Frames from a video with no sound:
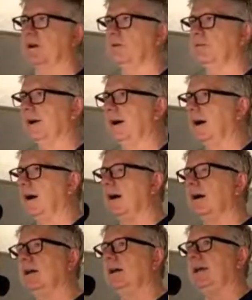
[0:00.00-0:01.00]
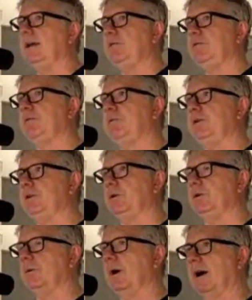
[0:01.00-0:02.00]
of are, if
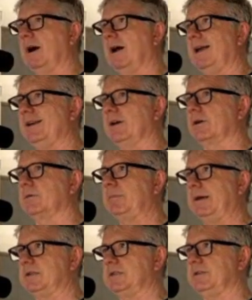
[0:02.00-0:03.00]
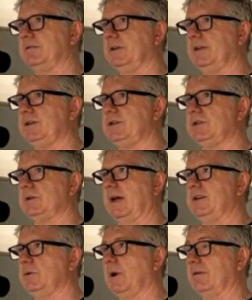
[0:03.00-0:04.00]
you are in a competitive niche
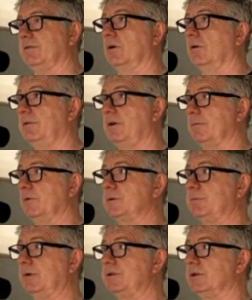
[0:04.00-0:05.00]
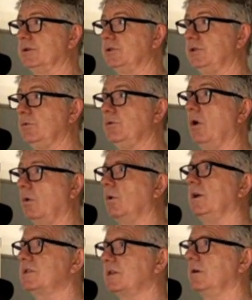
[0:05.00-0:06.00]
and you haven't got very much budget, do not
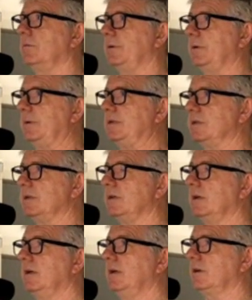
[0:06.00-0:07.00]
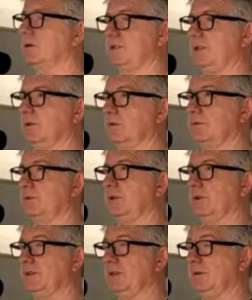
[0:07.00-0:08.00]
waste it on PPC, because
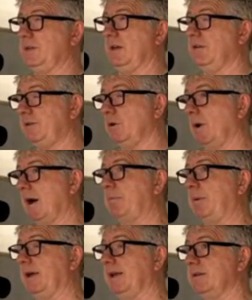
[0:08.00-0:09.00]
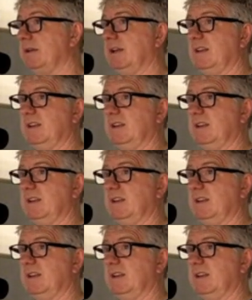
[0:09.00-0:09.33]
if you are paying